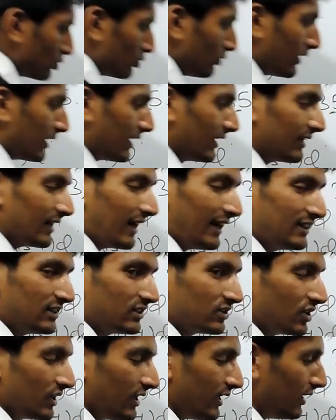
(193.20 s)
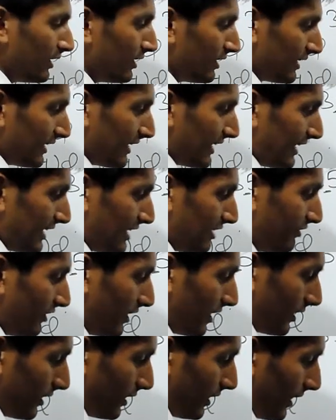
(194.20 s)
So we can write 3, carry
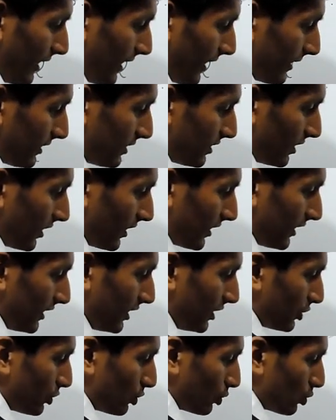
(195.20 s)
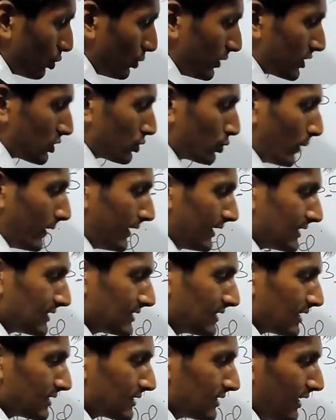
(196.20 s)
1, and 13 into 2 is
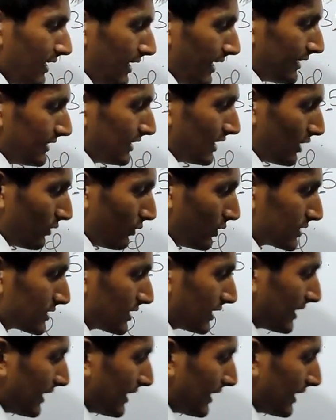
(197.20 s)
26, and there was a